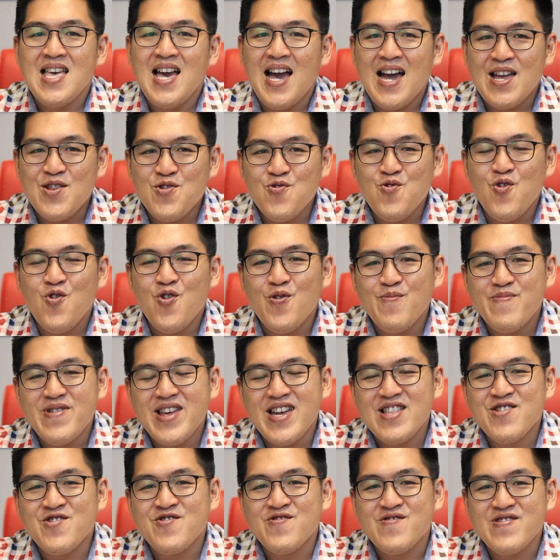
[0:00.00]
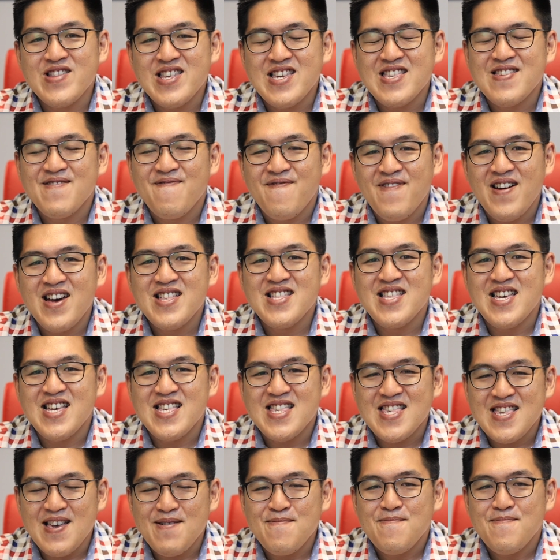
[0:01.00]
I do hope that through this fun
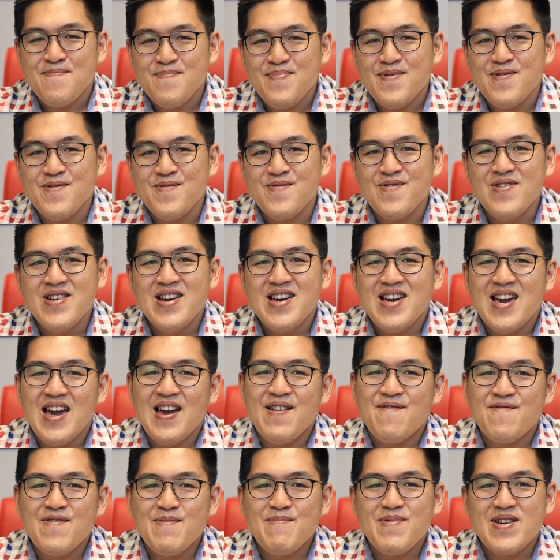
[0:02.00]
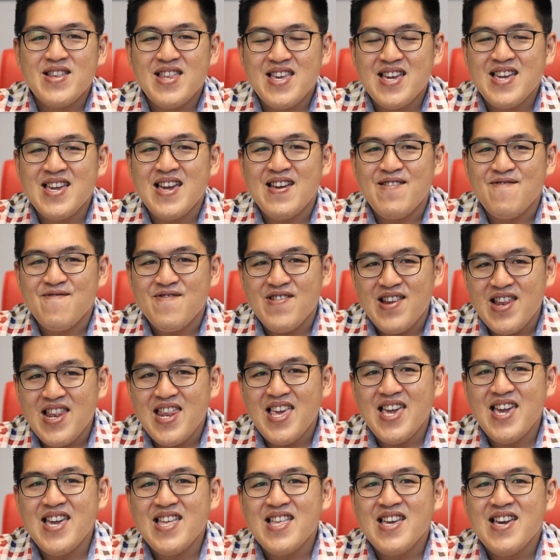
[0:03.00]
example, everybody can
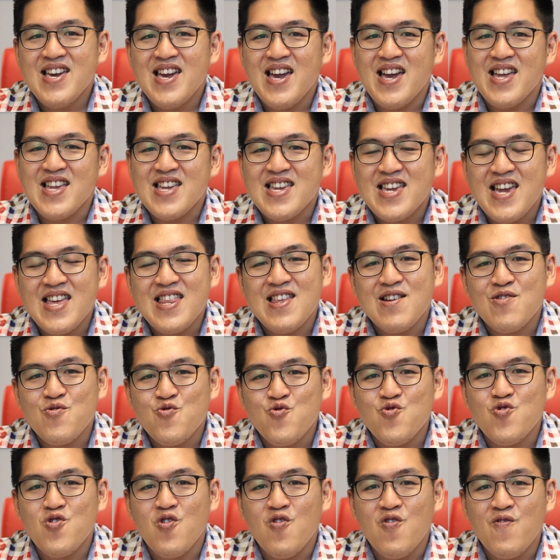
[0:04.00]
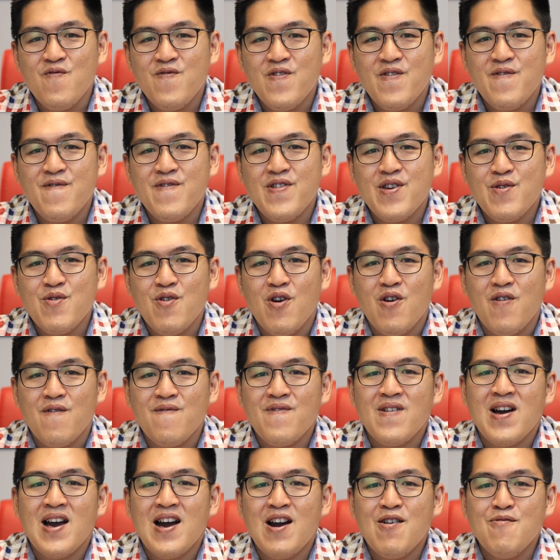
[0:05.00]
relate and get a good overview
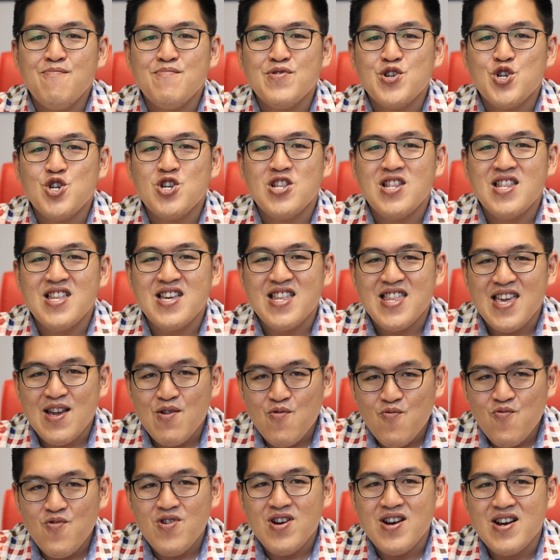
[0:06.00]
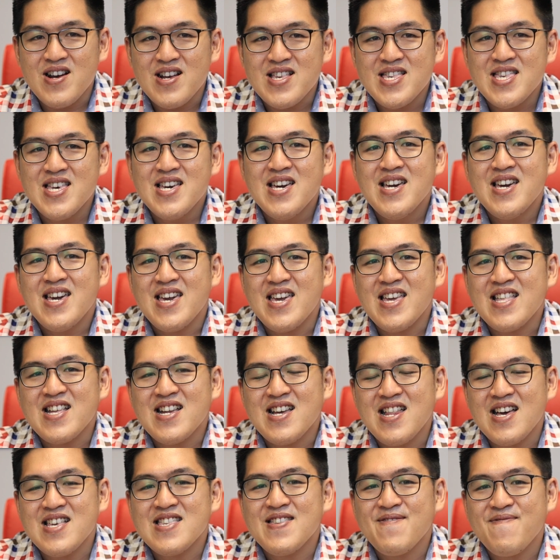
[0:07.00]
of how machine learning works
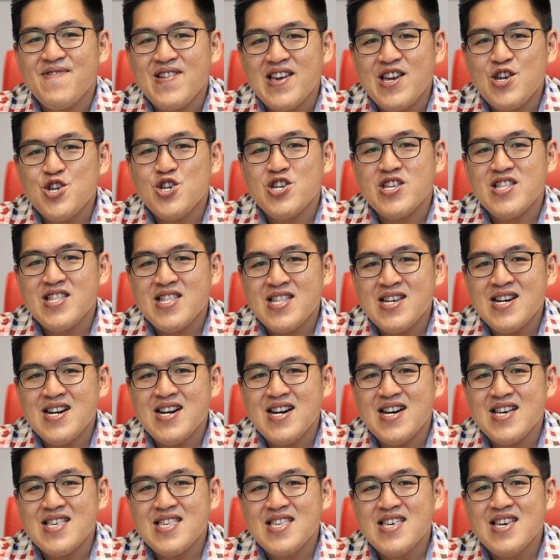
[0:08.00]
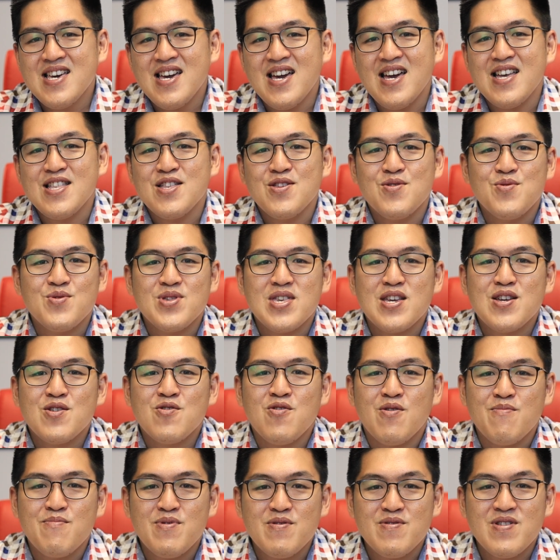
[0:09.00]
in classification tasks and using
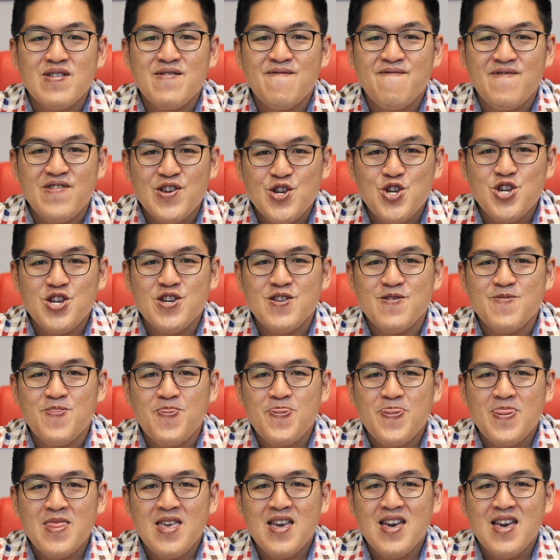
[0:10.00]
computer vision.